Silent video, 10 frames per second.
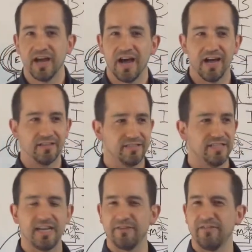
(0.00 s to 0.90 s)

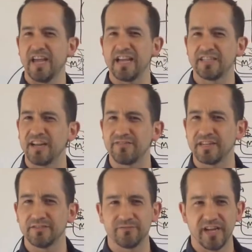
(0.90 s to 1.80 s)
VHS,
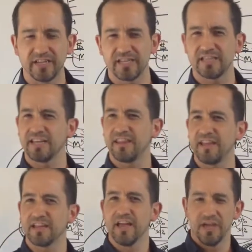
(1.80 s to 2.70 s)
I
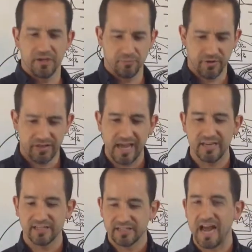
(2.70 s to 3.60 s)
think. You'd put that
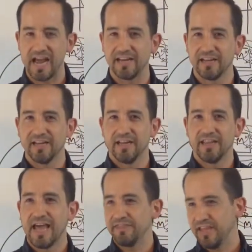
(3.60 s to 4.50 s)
inside
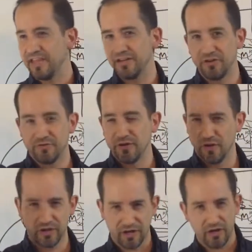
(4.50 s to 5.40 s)
that thing, and you'd
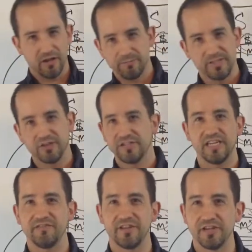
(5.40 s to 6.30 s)
hook it all up to your
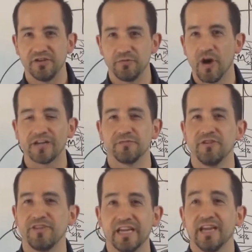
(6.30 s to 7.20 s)
TV, and you'd watch a
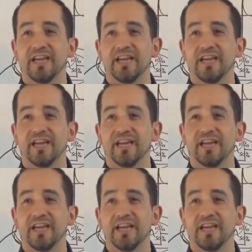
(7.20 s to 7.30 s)
movie.